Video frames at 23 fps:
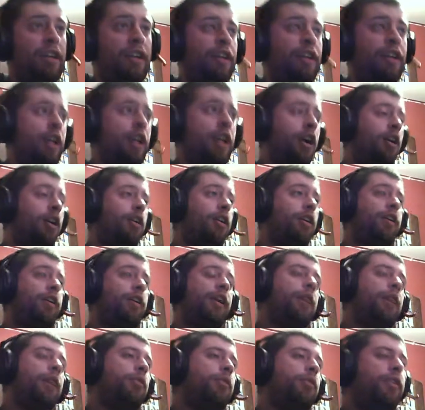indie
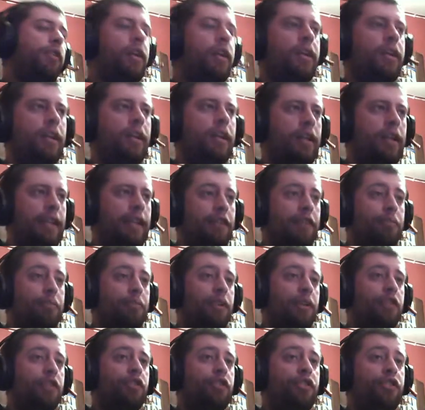horror game created on the
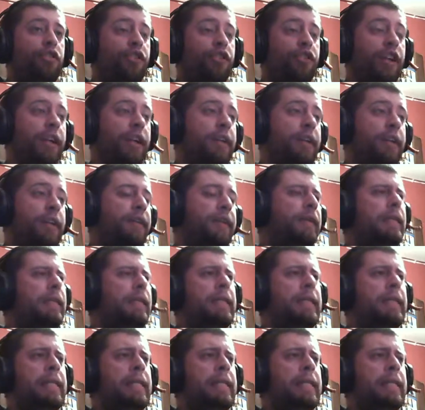FPS Creator.